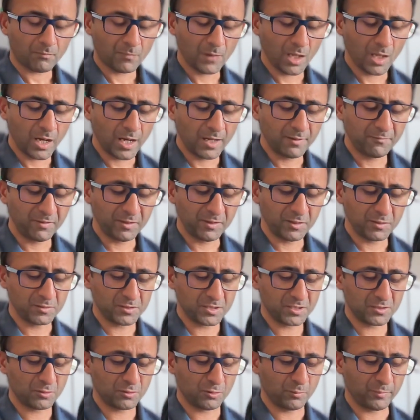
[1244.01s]
I think you
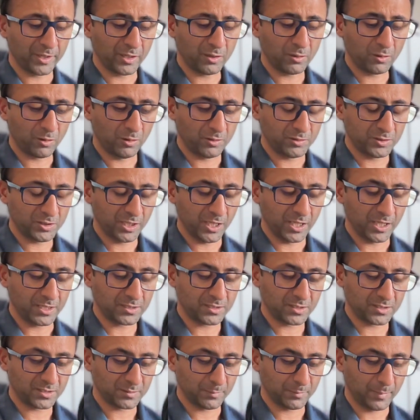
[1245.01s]
just got to be
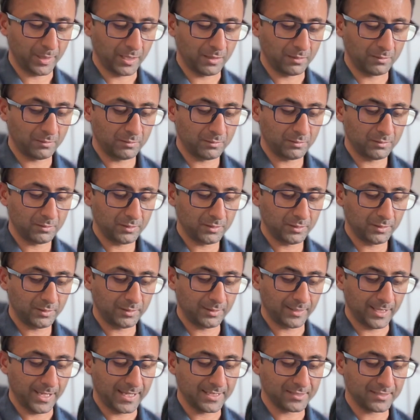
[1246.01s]
conscientious about
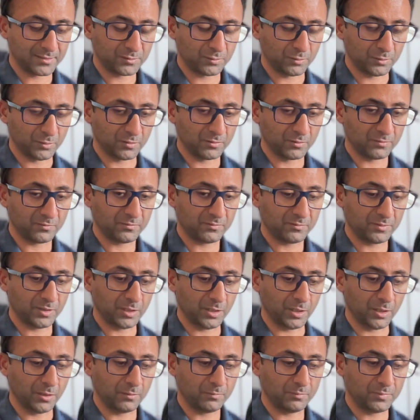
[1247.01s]
that sort of
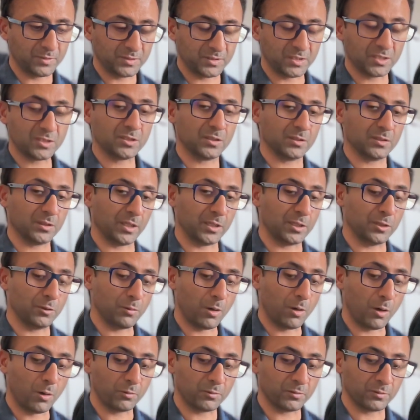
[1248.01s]
position, that you
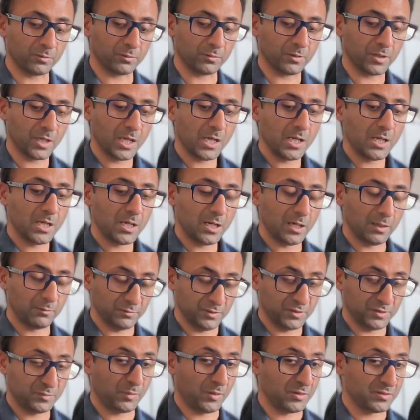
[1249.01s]
hold a
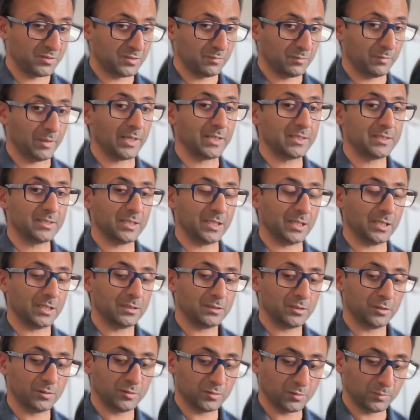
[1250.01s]
responsibility
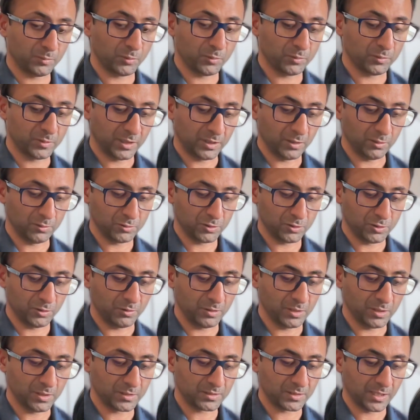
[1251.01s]
to supporting your
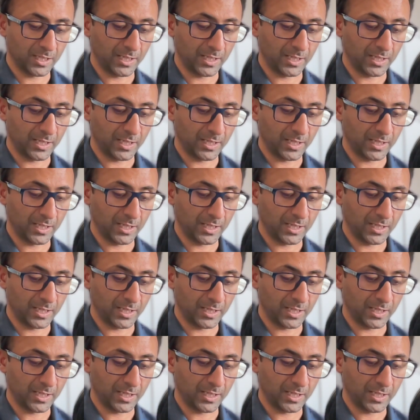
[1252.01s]
juniors.